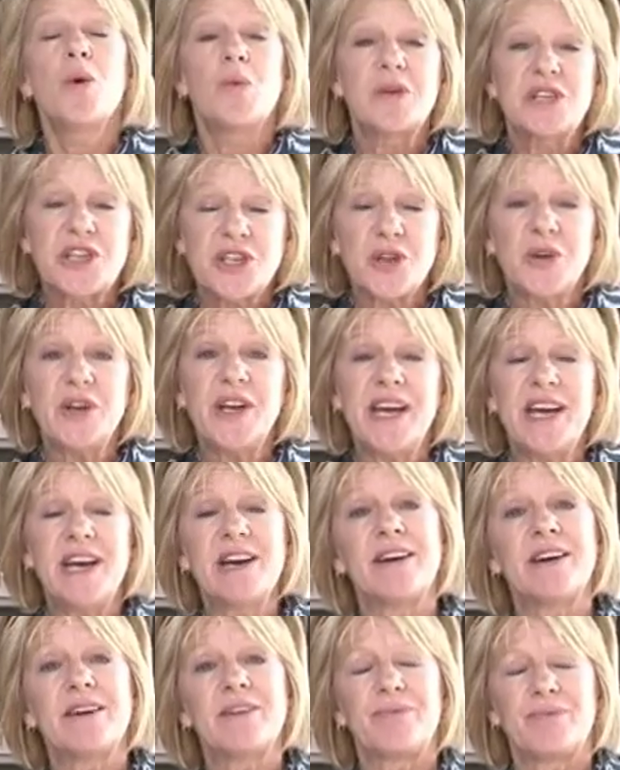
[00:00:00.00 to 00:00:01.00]
We're stood
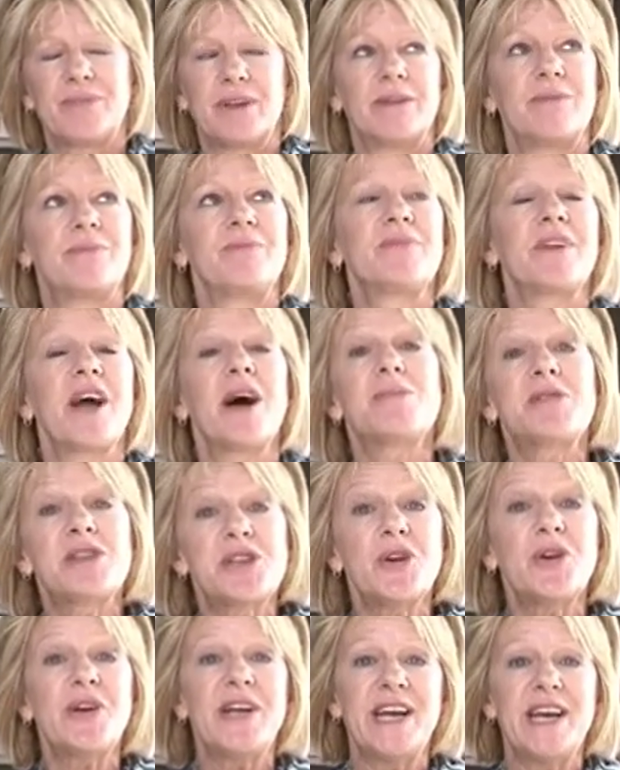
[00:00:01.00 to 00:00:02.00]
here. I'm
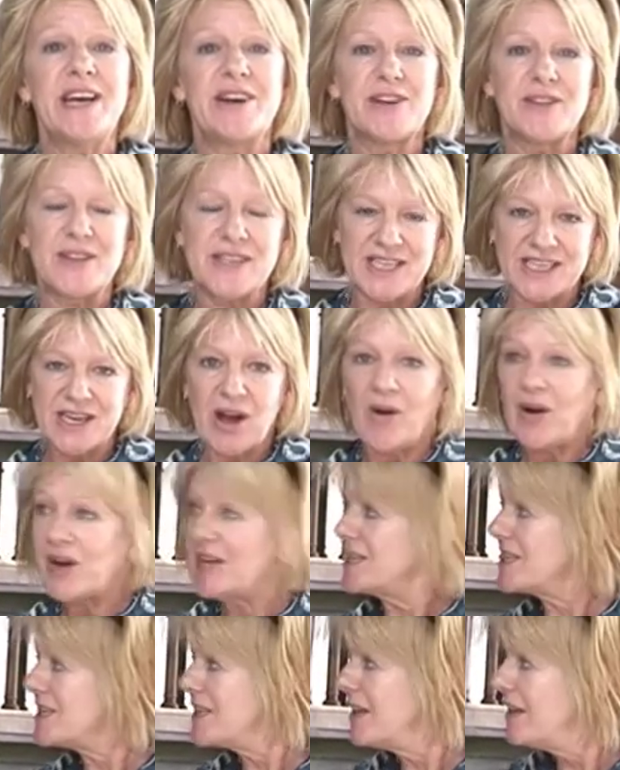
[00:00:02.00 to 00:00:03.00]
stood here at the
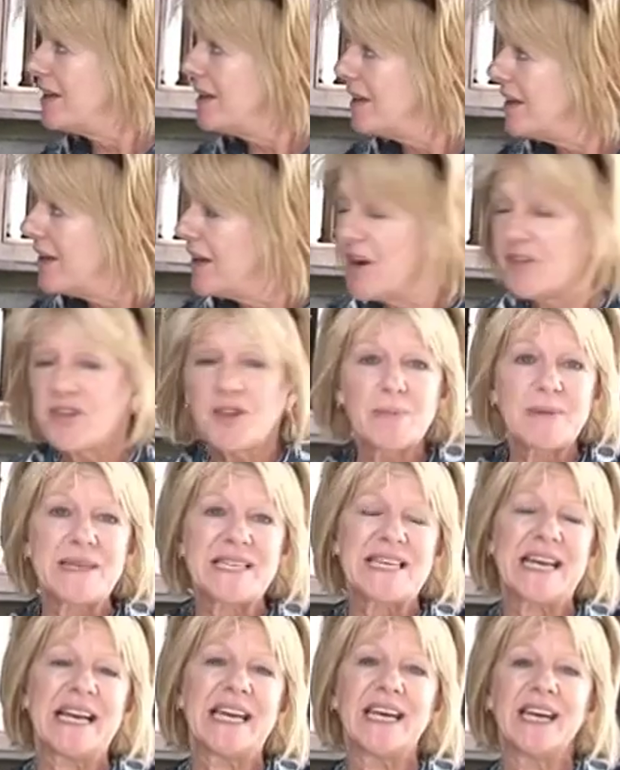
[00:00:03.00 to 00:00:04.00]
side of the
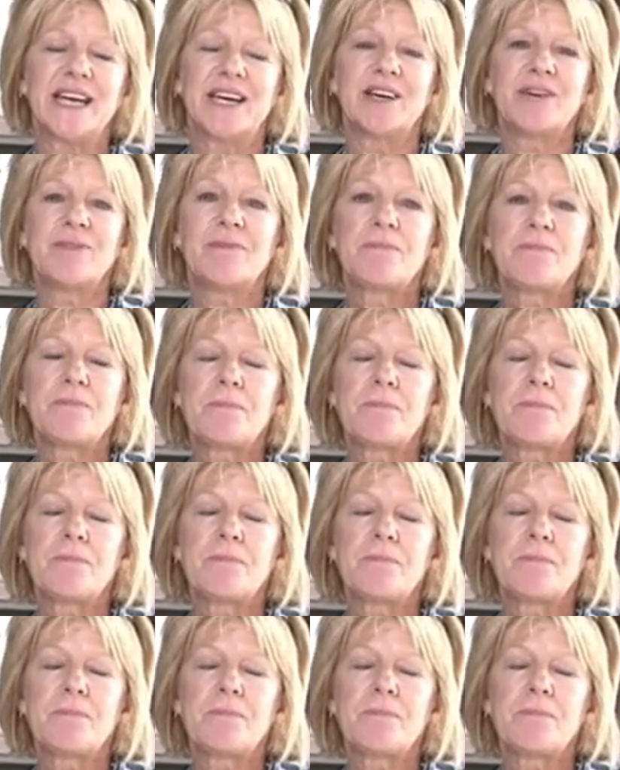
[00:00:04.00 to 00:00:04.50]
Basilica,